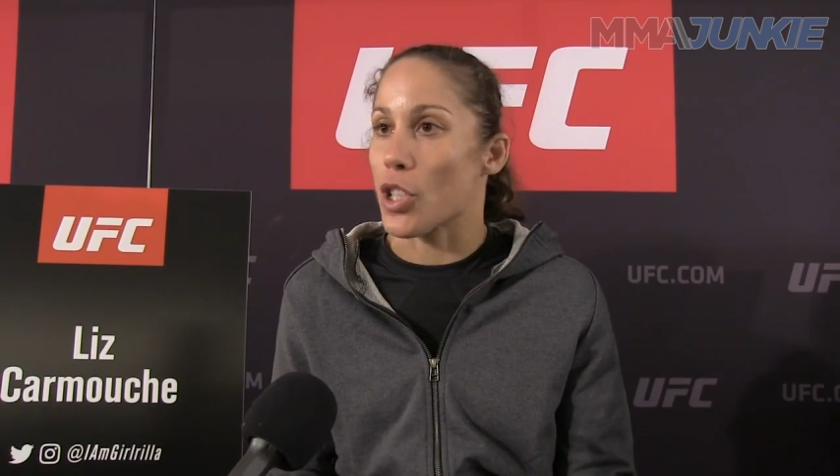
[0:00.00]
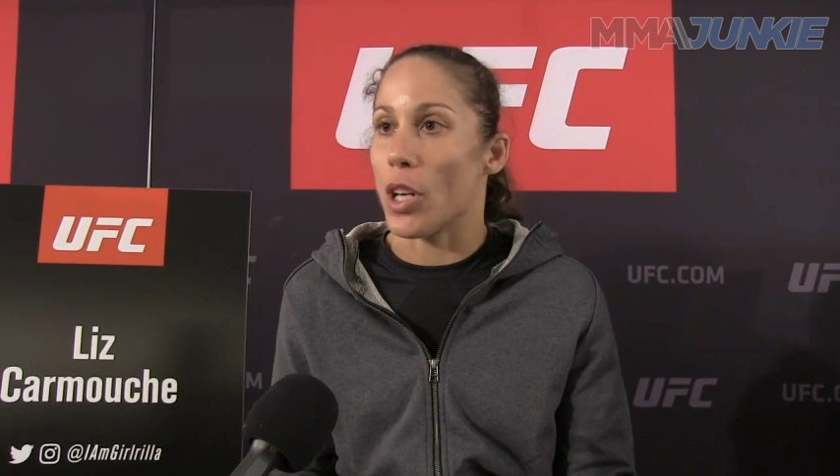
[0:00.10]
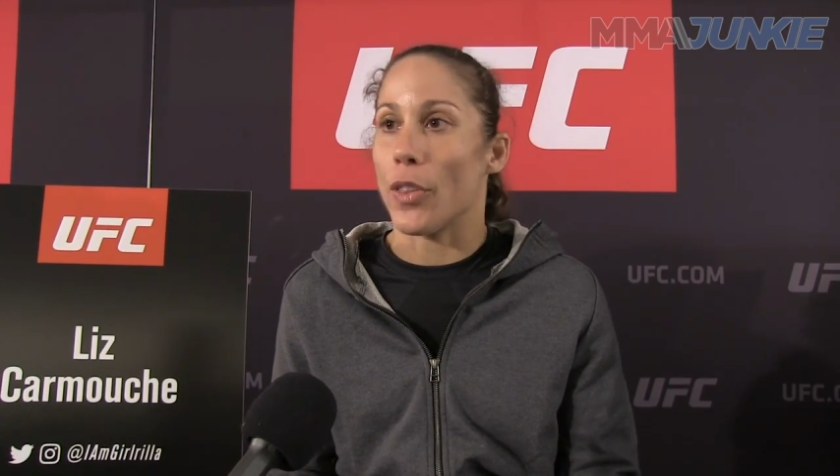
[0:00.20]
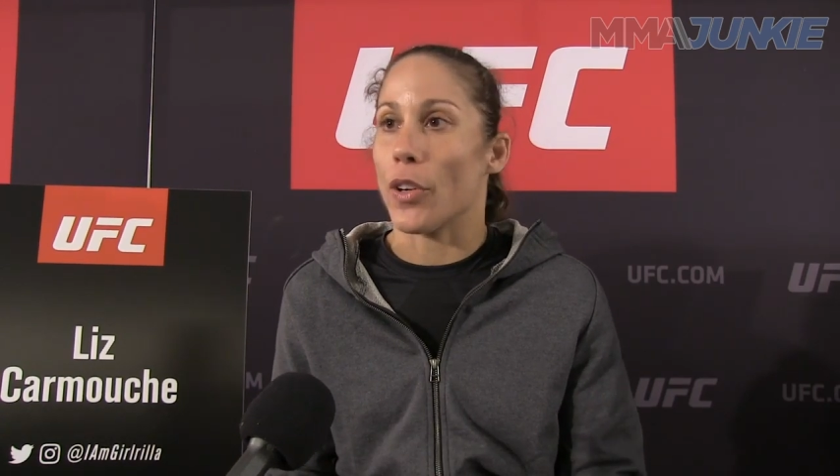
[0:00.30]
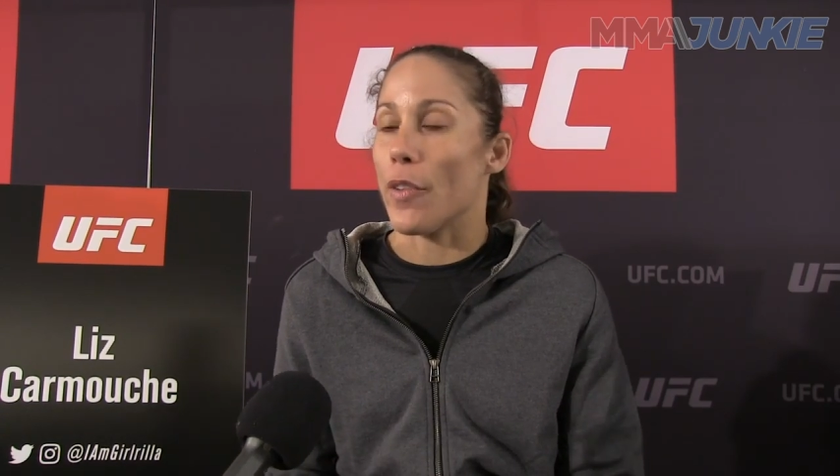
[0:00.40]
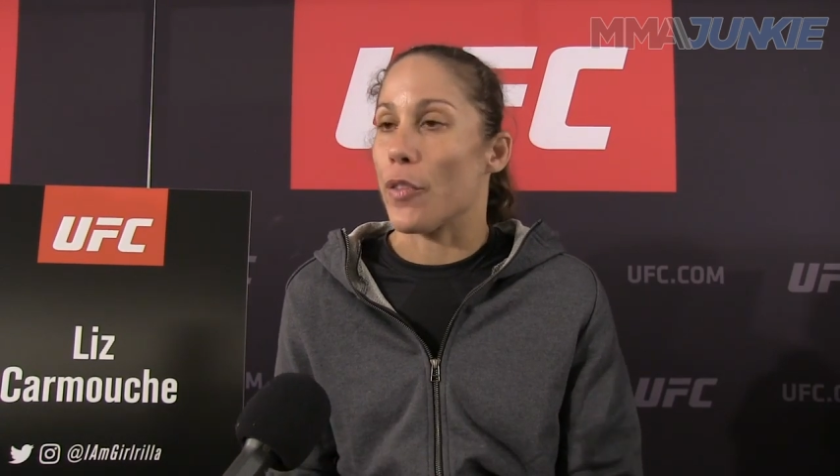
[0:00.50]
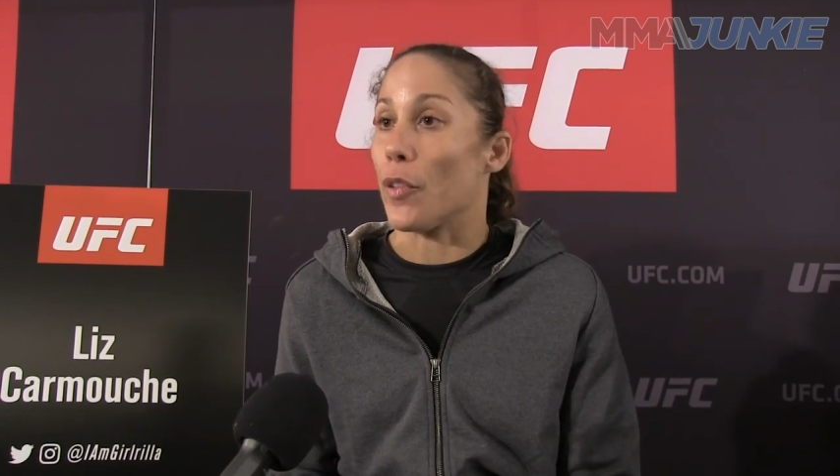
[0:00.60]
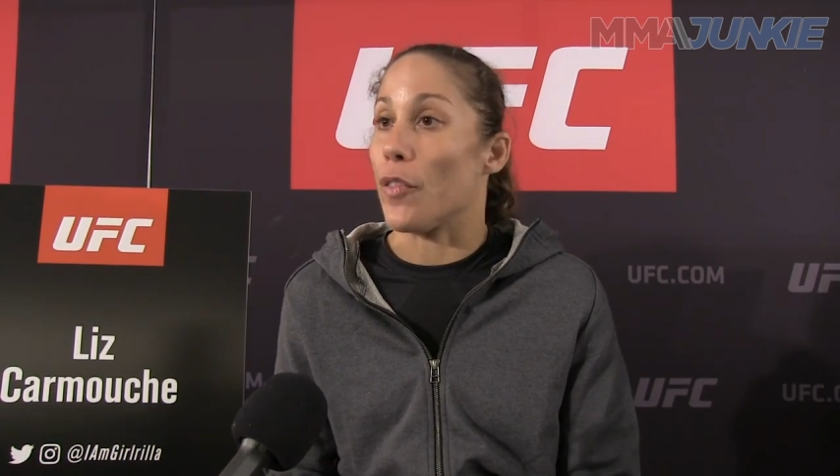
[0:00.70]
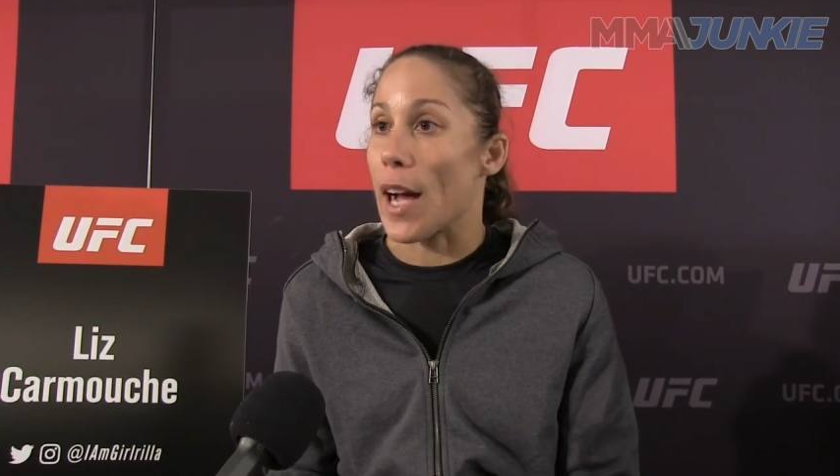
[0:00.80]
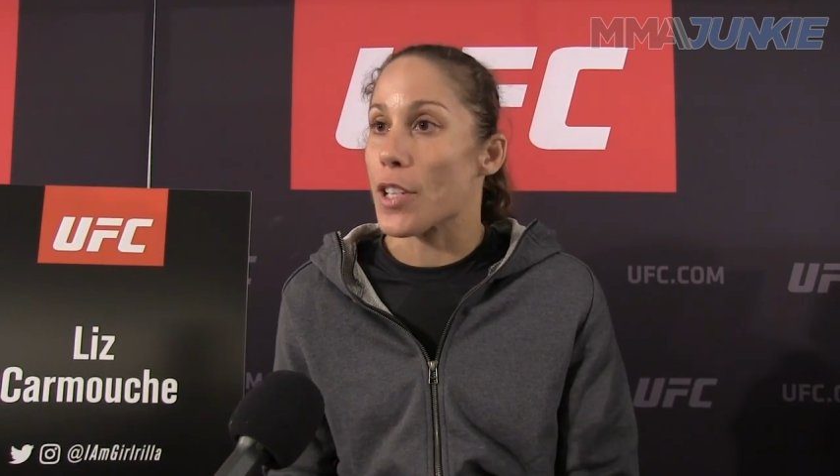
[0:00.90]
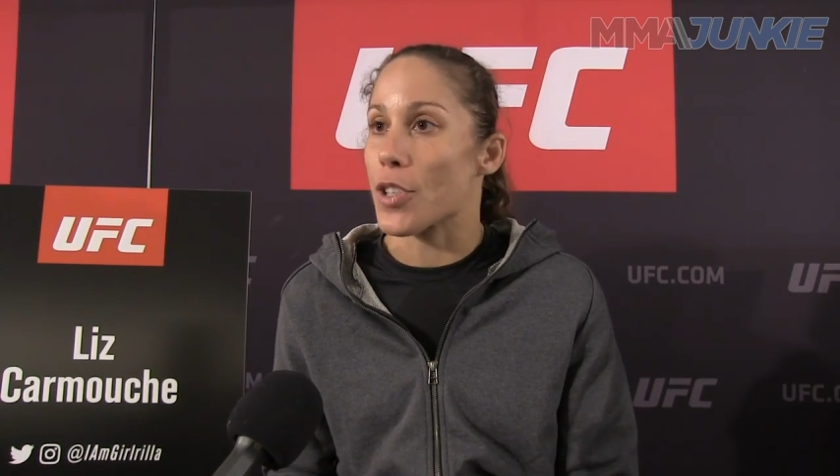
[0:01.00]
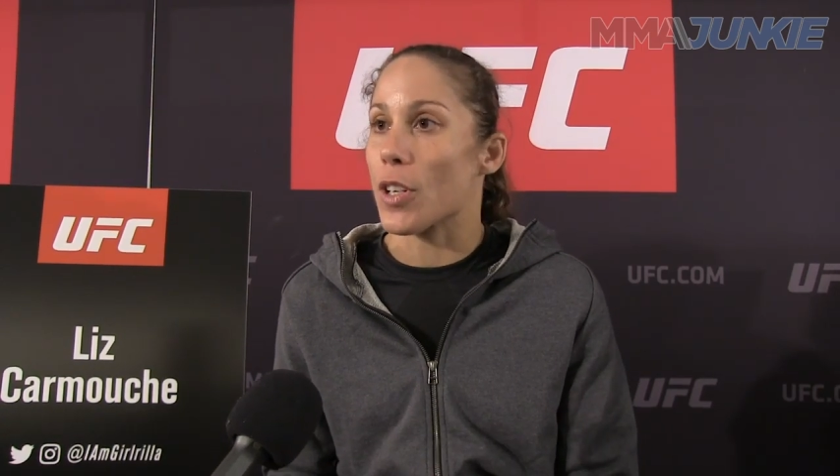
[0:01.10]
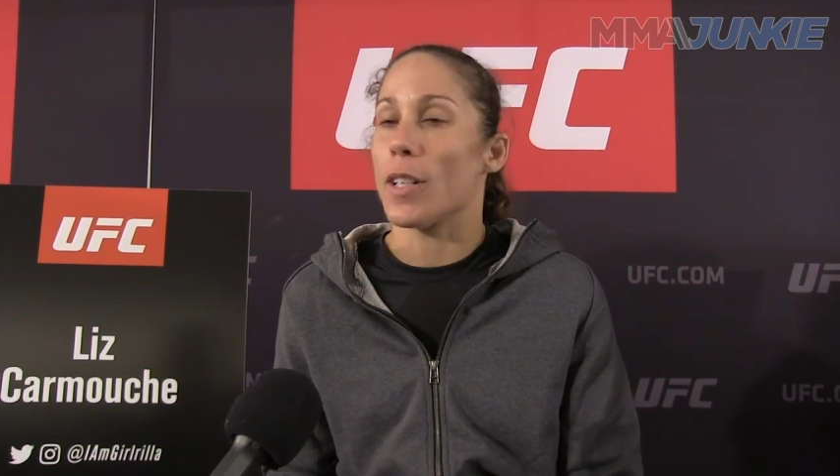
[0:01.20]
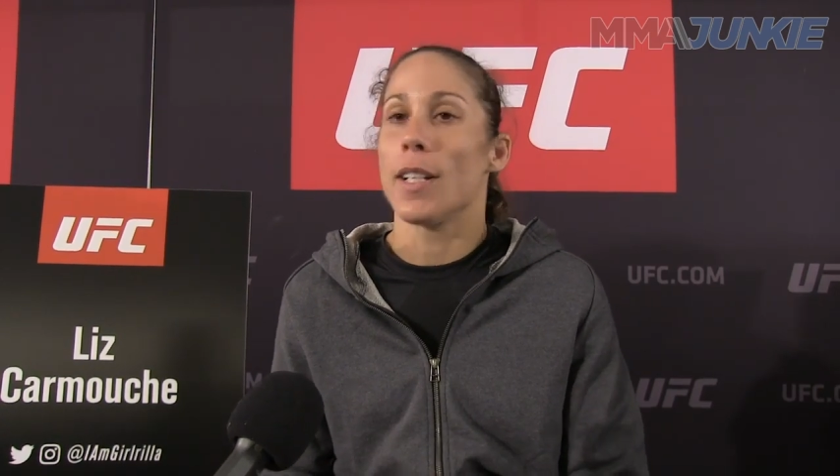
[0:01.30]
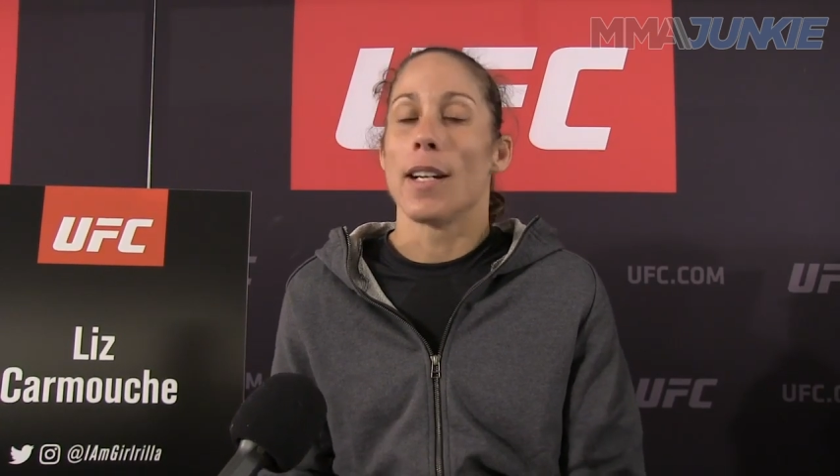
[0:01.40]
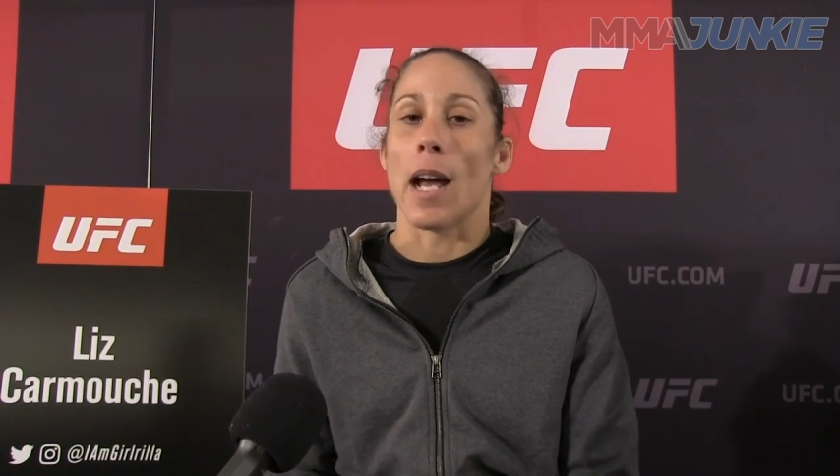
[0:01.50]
much healthier. I feel faster.